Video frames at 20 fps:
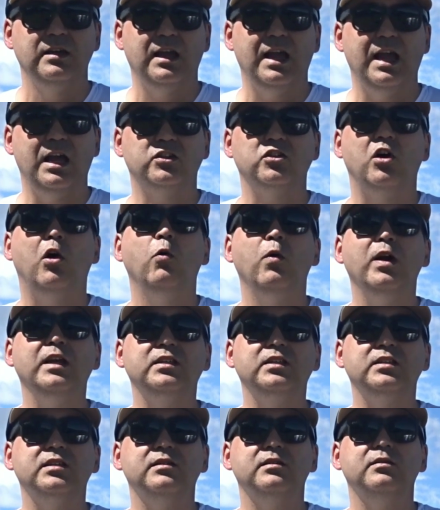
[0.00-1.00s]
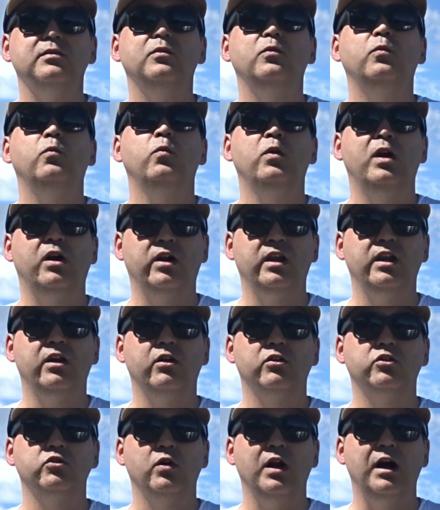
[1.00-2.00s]
As always, we are
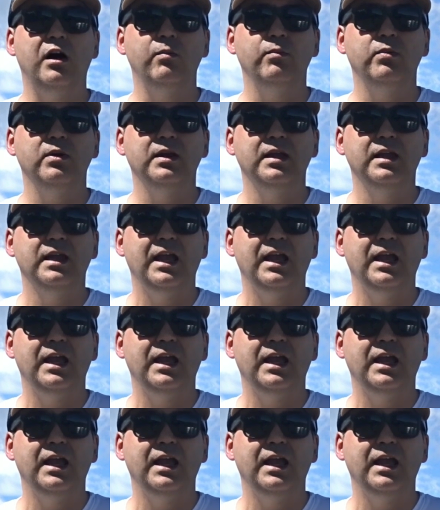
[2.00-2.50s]
here to help,